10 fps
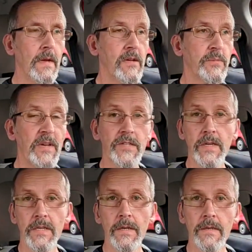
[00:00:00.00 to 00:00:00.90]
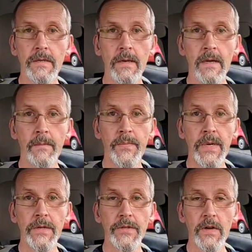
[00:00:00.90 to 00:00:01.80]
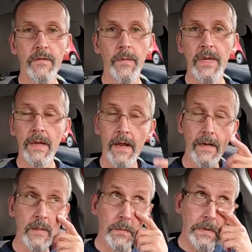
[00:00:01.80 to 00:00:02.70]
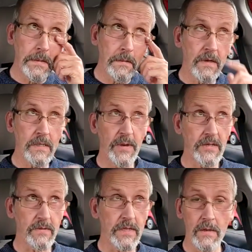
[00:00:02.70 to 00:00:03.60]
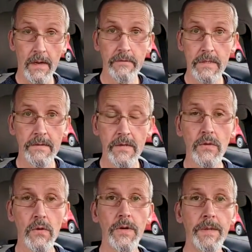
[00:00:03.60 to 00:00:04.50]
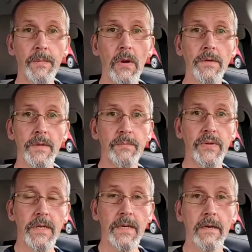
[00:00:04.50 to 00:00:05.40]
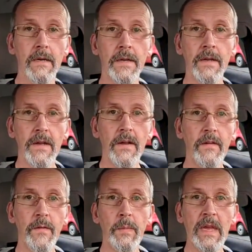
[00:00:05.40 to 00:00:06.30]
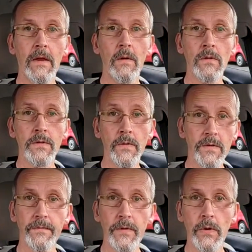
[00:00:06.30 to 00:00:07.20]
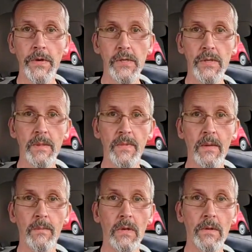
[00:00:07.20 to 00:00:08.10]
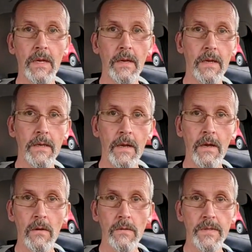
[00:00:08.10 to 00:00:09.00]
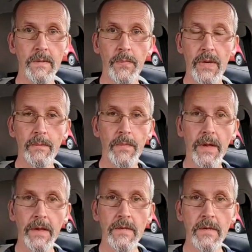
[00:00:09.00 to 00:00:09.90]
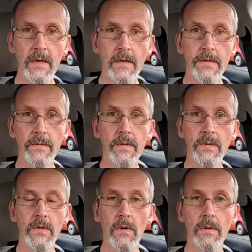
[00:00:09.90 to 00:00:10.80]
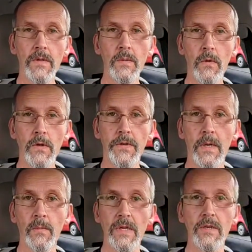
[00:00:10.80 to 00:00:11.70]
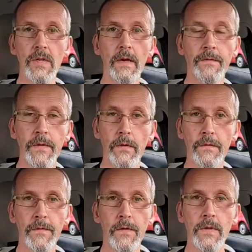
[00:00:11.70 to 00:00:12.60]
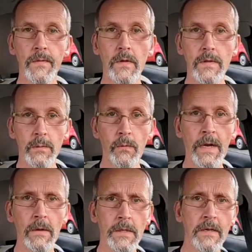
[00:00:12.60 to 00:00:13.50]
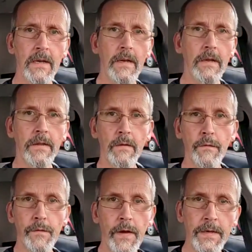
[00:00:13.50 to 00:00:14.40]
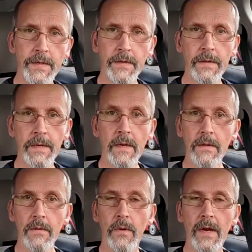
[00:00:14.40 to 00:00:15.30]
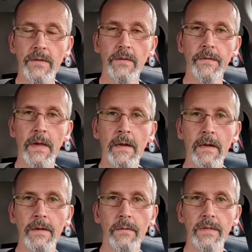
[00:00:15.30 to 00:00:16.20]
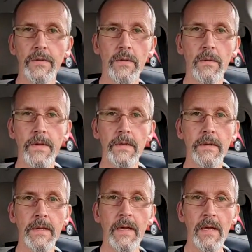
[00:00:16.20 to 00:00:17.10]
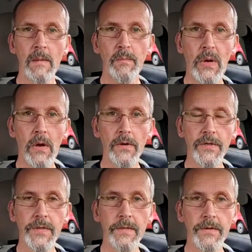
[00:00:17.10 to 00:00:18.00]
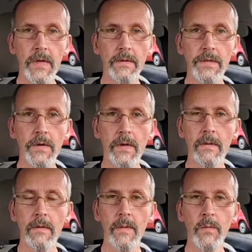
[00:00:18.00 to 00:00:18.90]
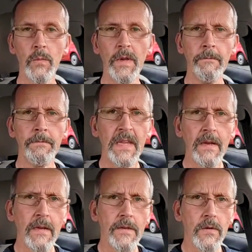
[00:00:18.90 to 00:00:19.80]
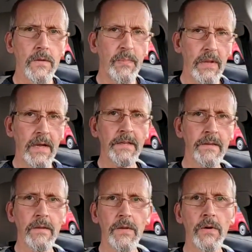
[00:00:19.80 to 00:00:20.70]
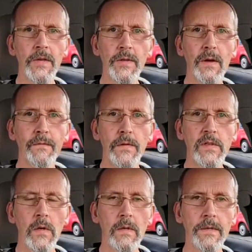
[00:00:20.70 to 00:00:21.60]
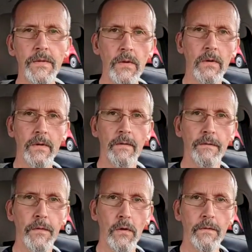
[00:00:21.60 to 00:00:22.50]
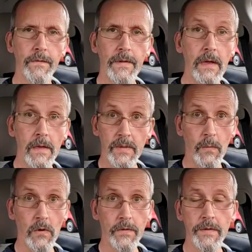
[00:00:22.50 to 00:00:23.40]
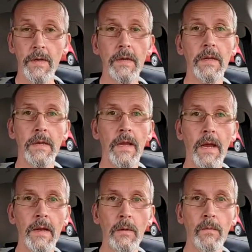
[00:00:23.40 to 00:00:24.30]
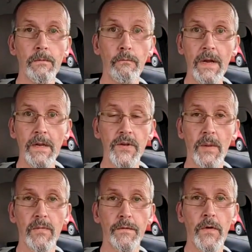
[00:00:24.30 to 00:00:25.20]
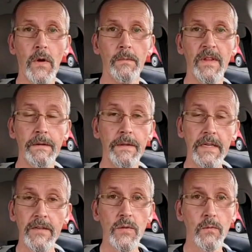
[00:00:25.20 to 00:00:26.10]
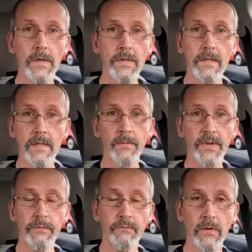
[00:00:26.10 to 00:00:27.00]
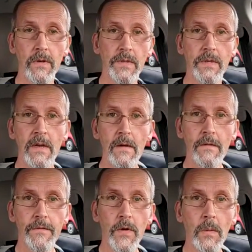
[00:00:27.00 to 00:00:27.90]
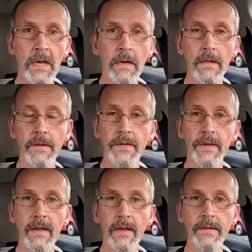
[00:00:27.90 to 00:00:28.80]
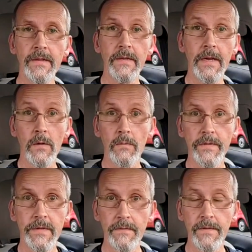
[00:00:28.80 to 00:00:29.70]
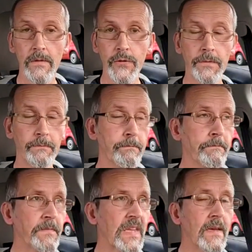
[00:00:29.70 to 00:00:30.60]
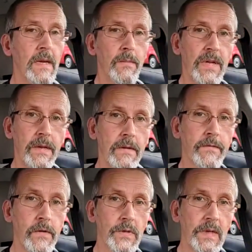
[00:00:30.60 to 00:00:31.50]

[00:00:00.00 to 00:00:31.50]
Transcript: especially since the British government has been, especially the, I would say the Tory party particularly, have been making all sorts of noises about building canals and pipelines so that Scotland's water can be siphoned off first of all to Wales and then fed to the, the rest of England, which is obviously parched and drought stricken at the moment. So the plans that the Tories have for Scotland do not involve democracy in any way, shape or form. They, they just want to simply rule us from England and to hell with devolution. But of course,